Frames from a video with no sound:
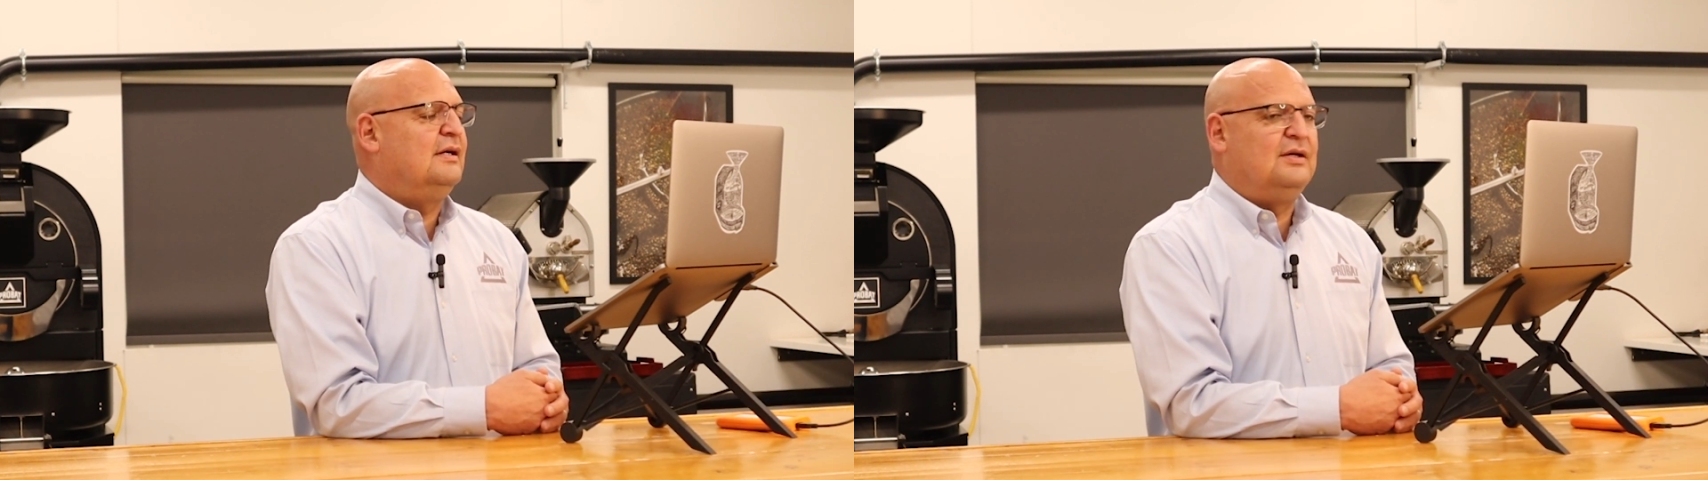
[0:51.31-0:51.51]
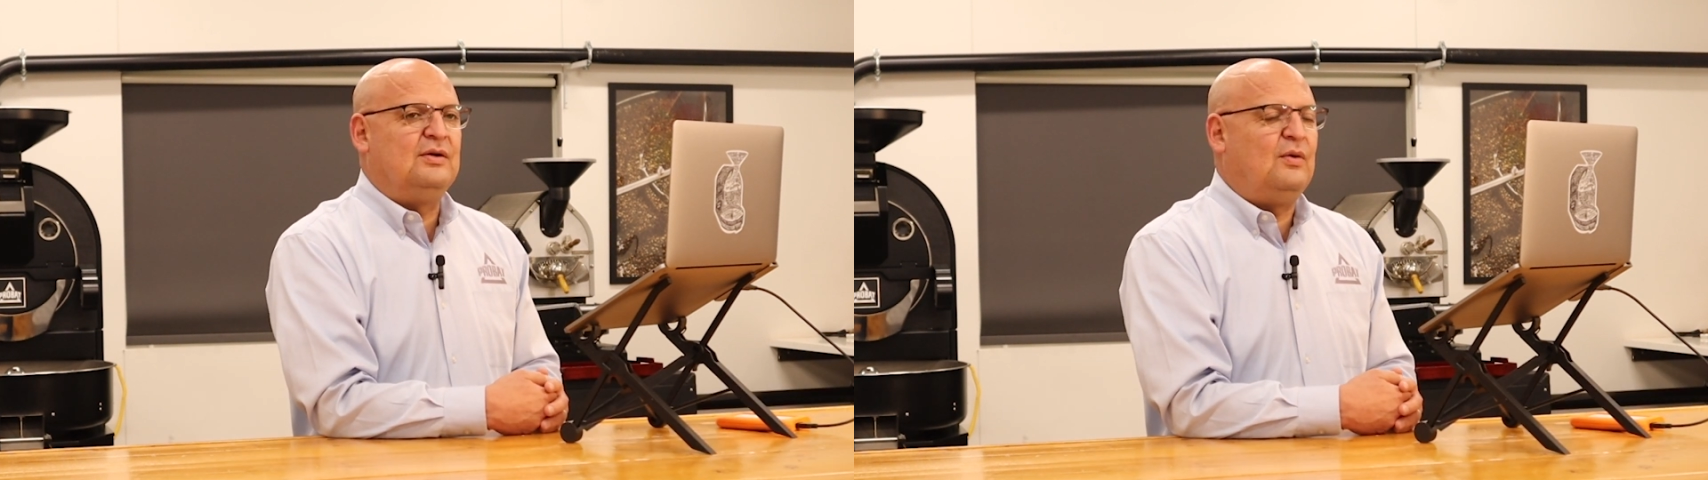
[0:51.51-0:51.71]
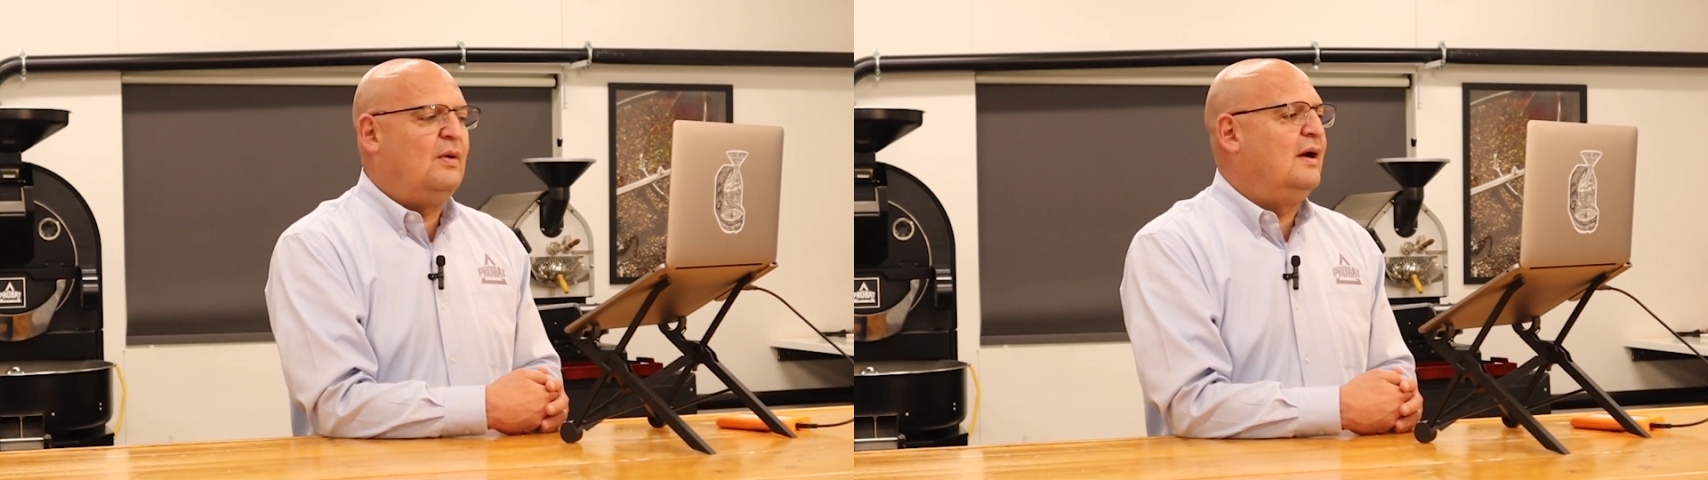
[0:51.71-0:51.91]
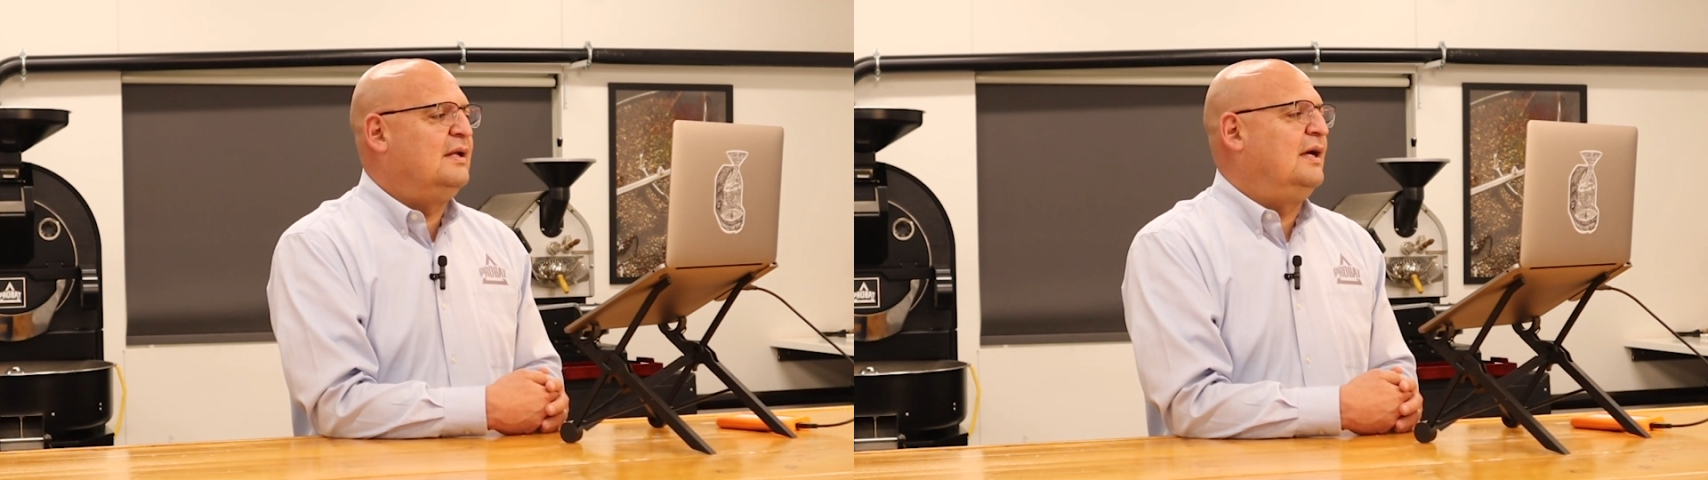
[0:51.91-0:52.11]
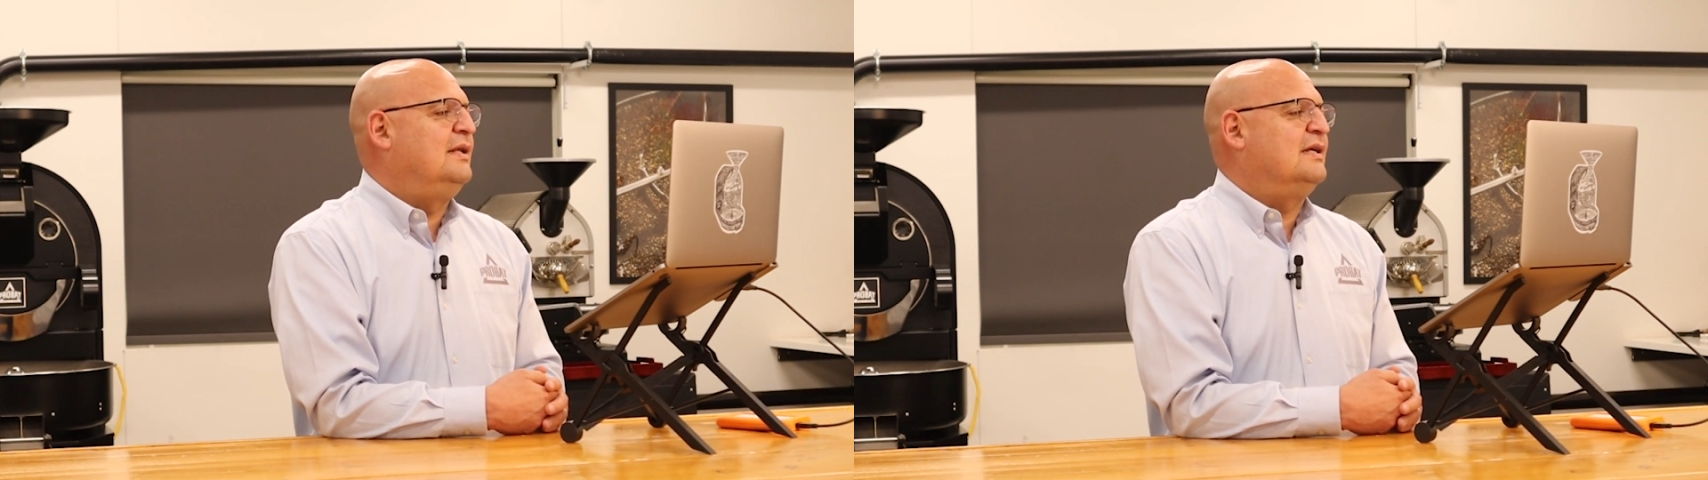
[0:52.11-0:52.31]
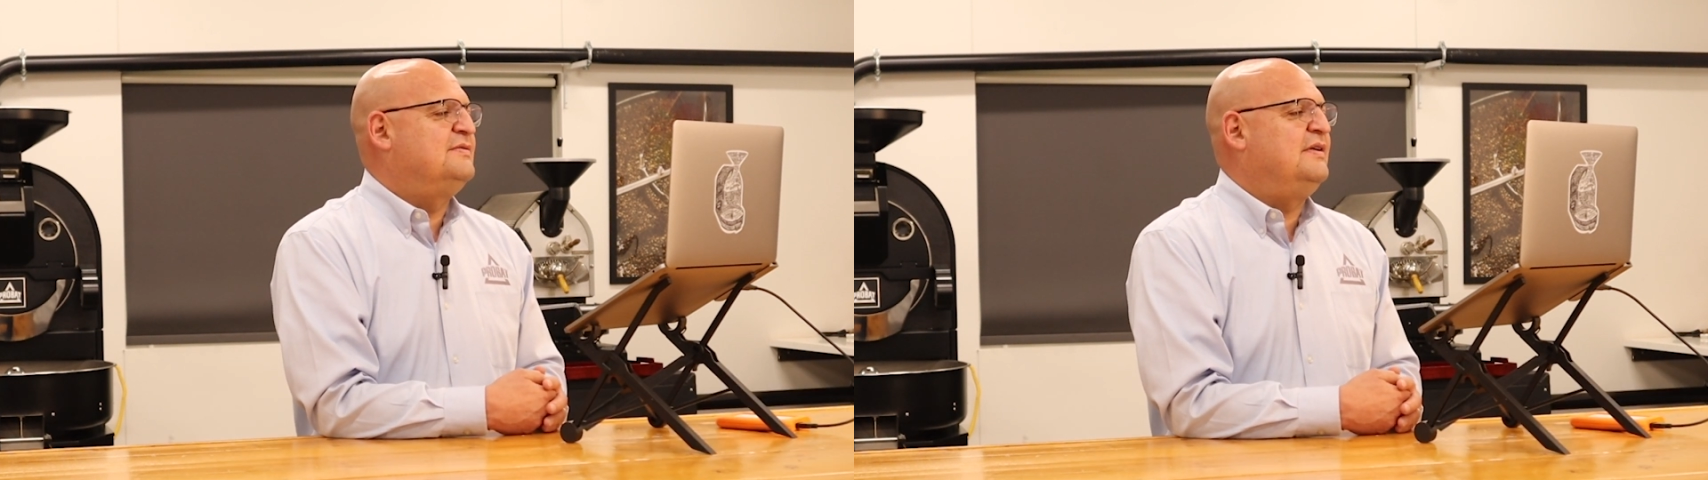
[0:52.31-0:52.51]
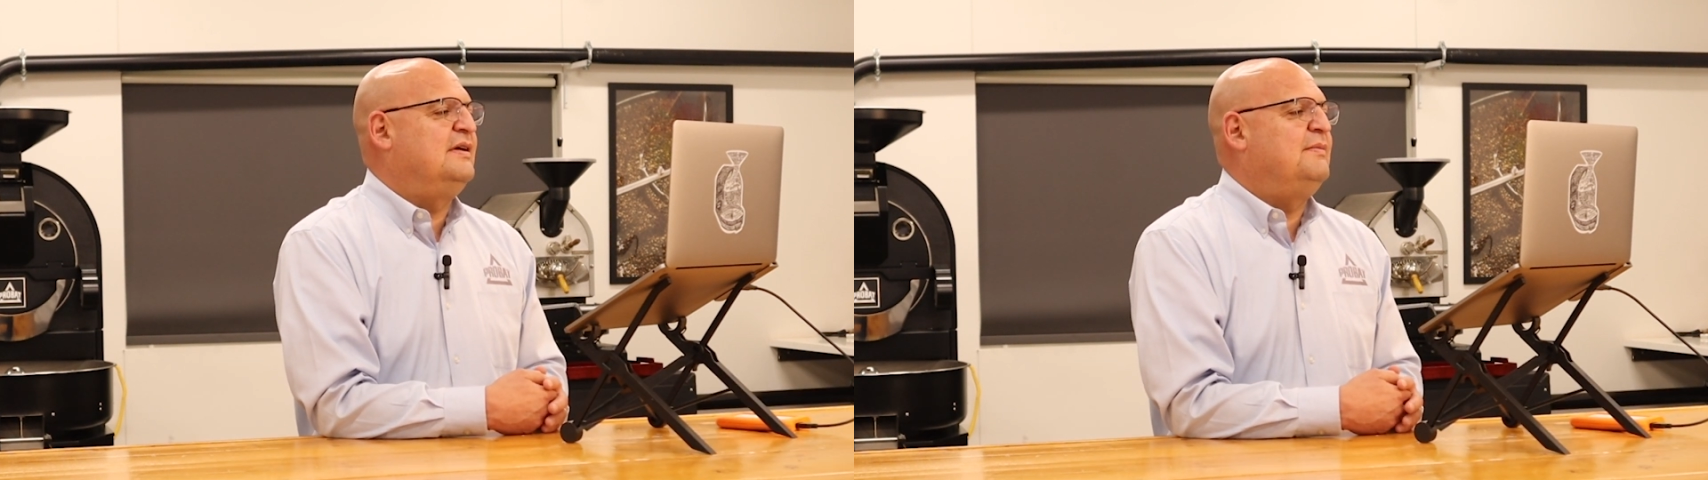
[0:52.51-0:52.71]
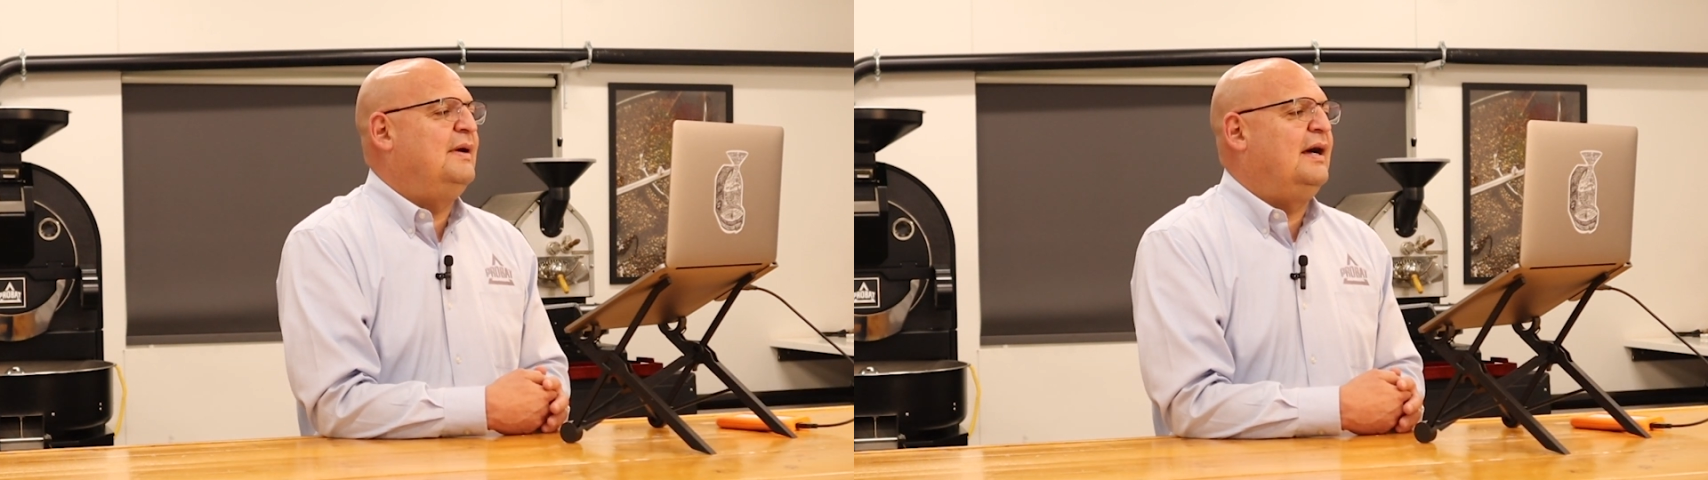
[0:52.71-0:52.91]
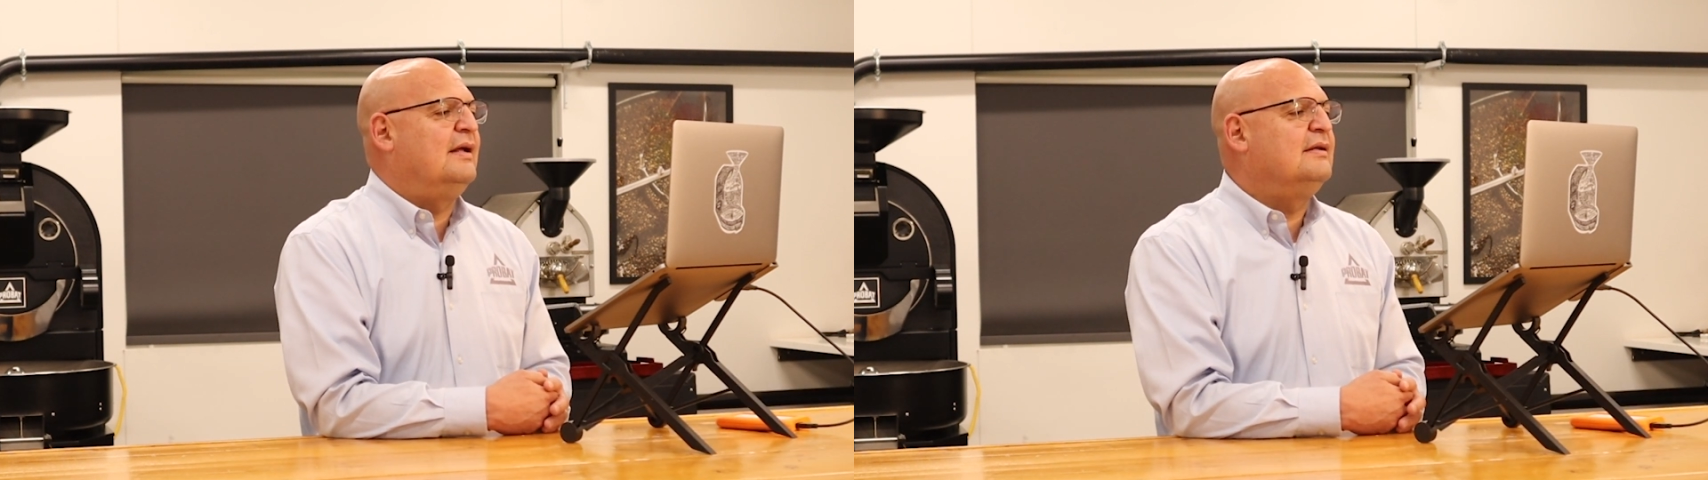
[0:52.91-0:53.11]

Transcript: you don't want that. That's very bad.